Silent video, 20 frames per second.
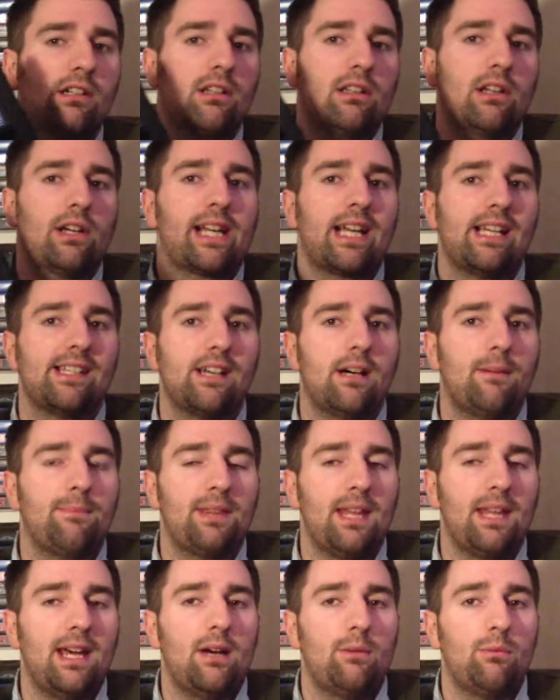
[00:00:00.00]
look like it's
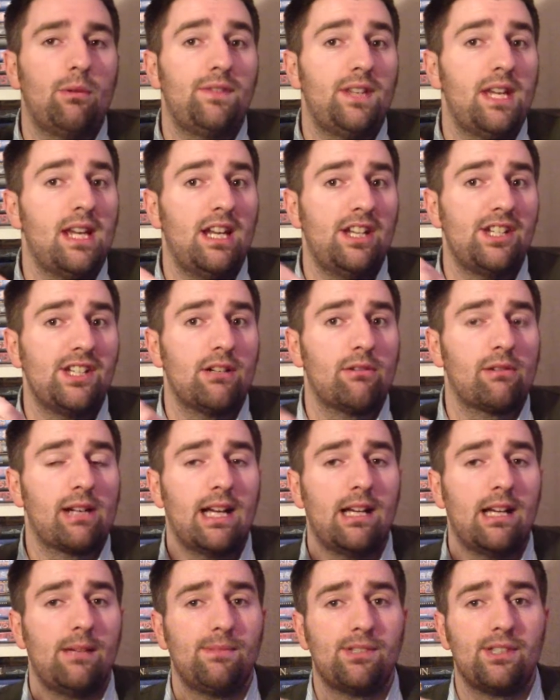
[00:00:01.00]
up there with the NHL
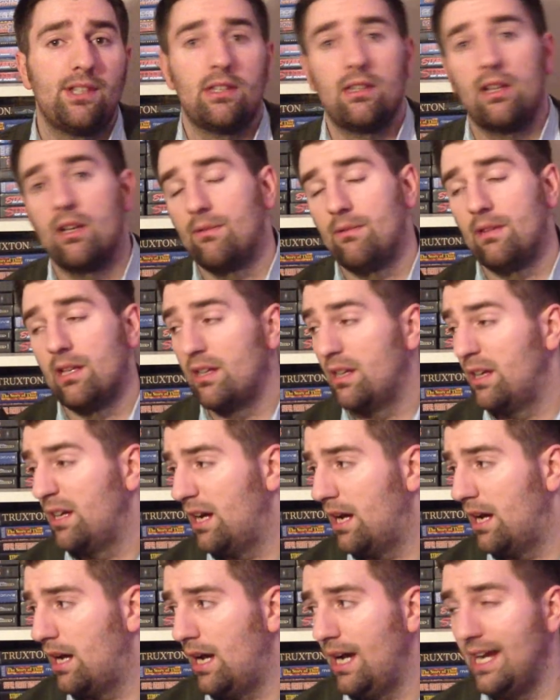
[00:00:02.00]
games,
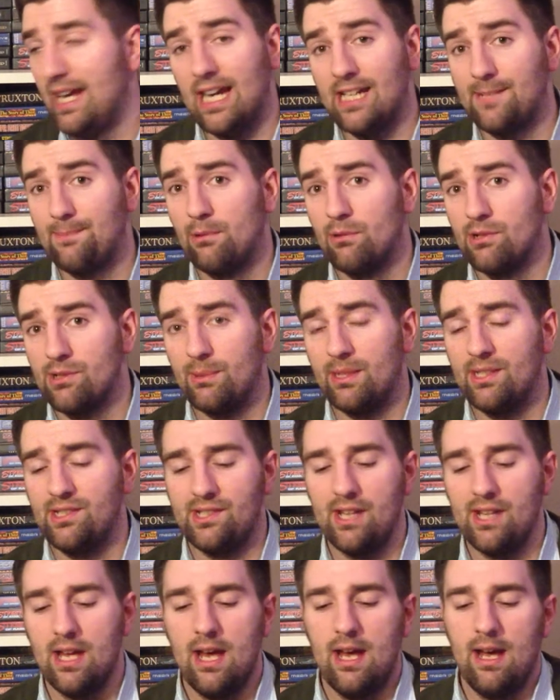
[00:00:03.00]
like EA Sports
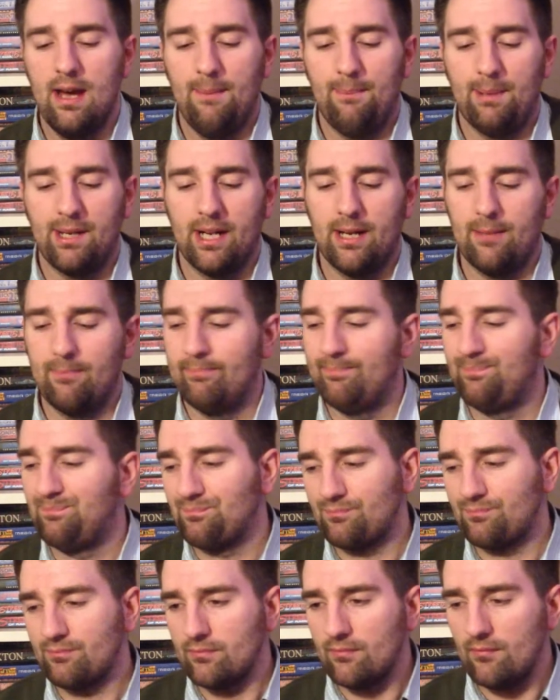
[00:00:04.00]
ones, but
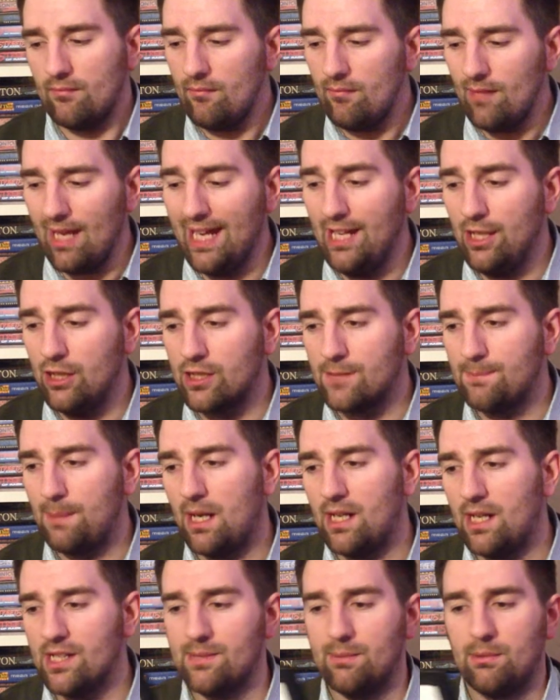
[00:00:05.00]
it looks
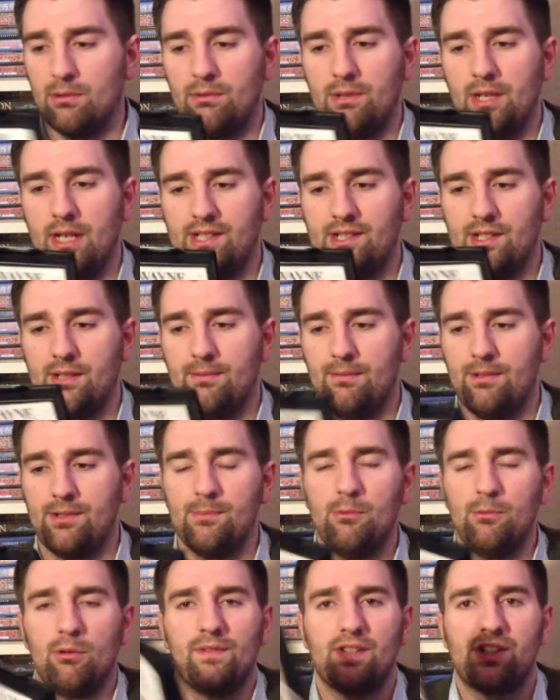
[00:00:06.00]
passable.
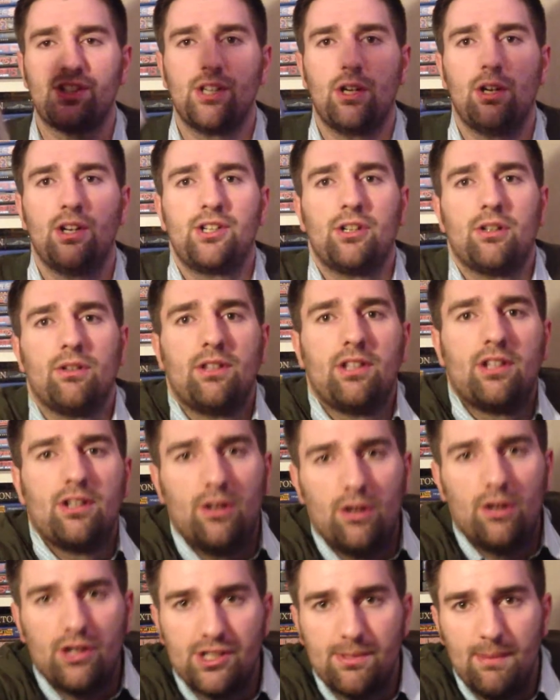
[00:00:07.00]
It's more of a side-on
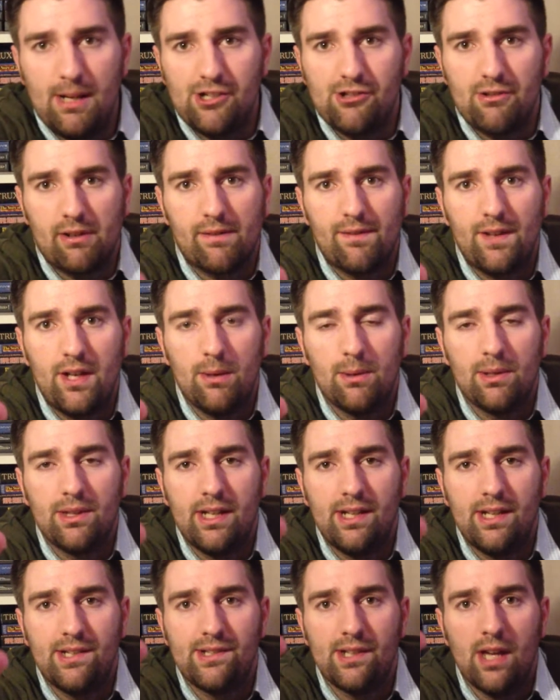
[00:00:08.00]
than an isometric view
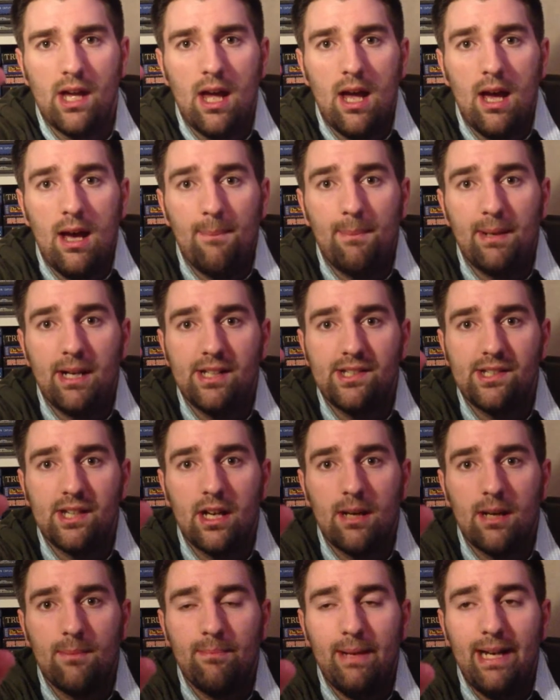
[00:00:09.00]
on this. But
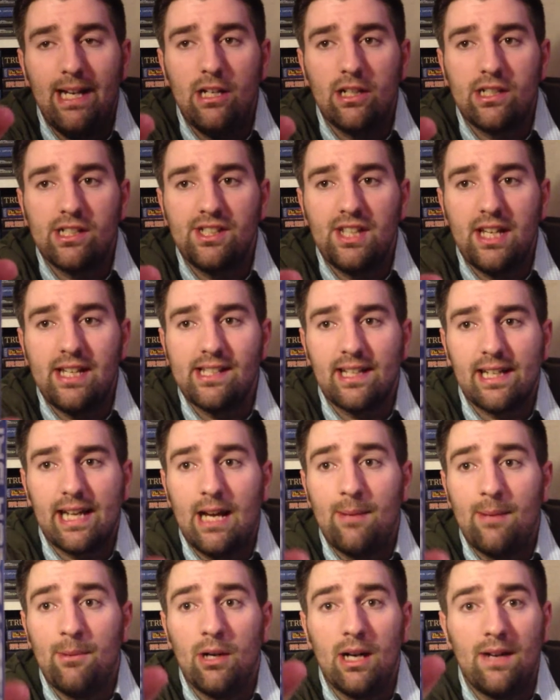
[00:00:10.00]
it looks a decent
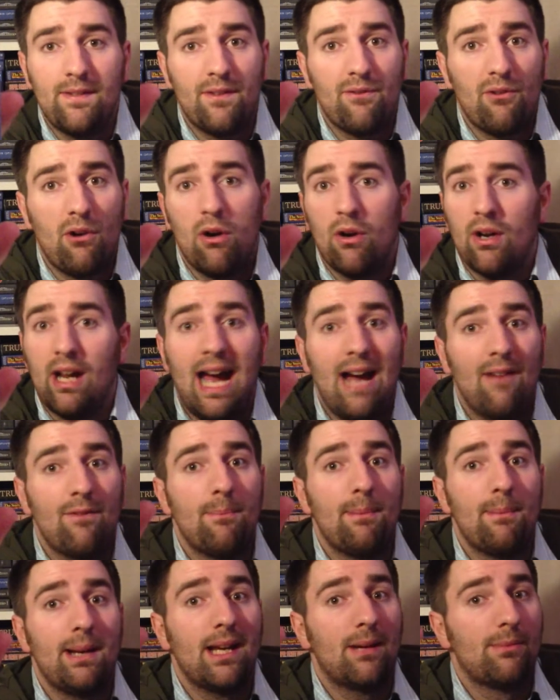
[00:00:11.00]
game. I'll have to throw it on. I
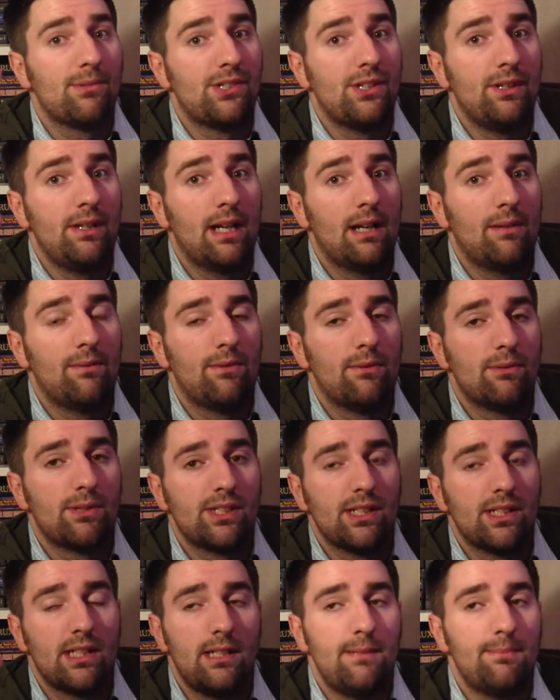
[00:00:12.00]
haven't been able to yet,
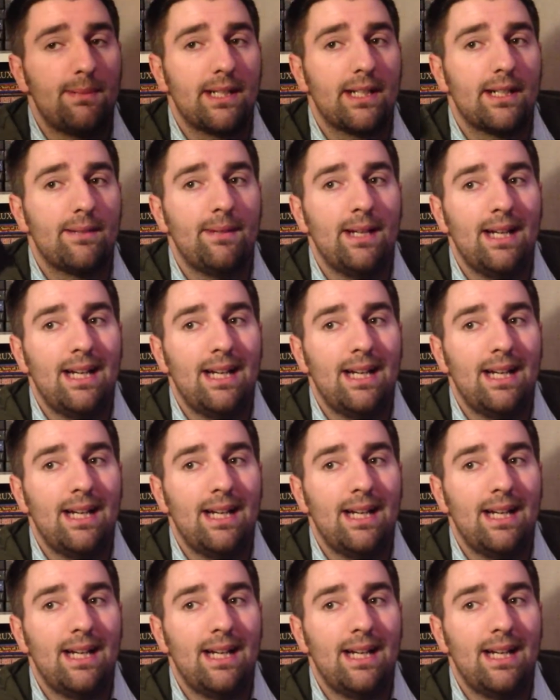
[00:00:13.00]
unfortunately. But